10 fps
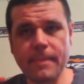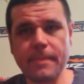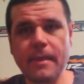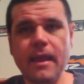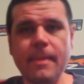
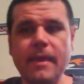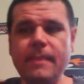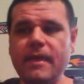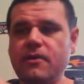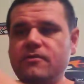that
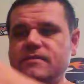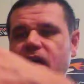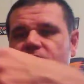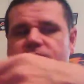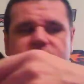the air is
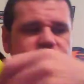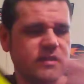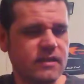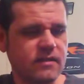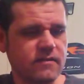out of this
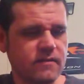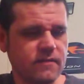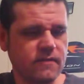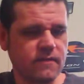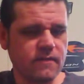thing.
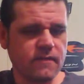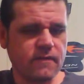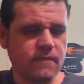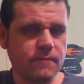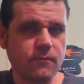
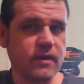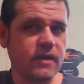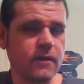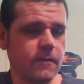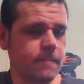Right
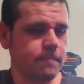here.